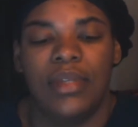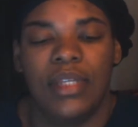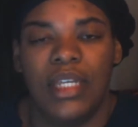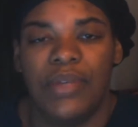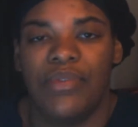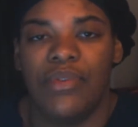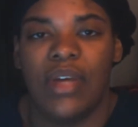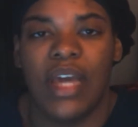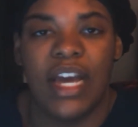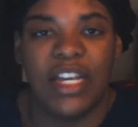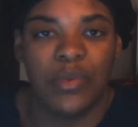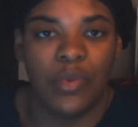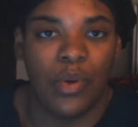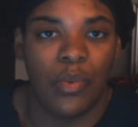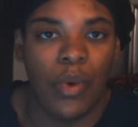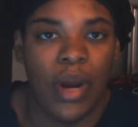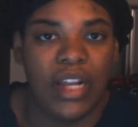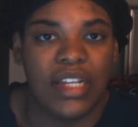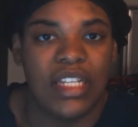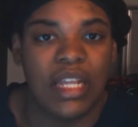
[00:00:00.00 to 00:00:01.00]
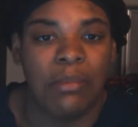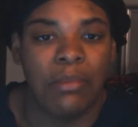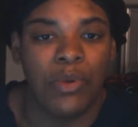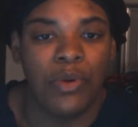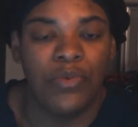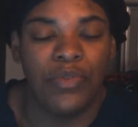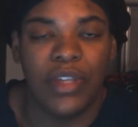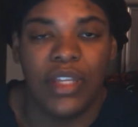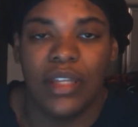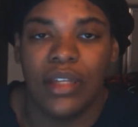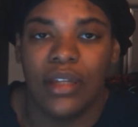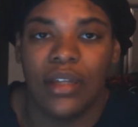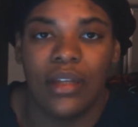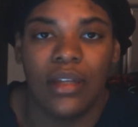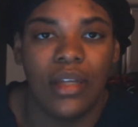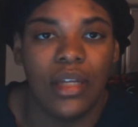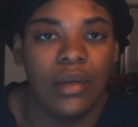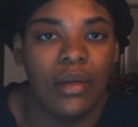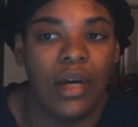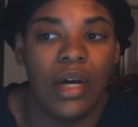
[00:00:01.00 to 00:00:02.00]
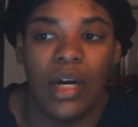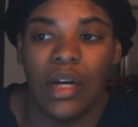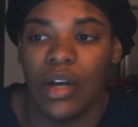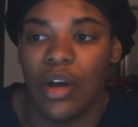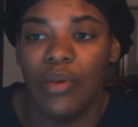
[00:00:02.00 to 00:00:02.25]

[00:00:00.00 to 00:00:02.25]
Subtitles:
If you guys want to watch that movie, go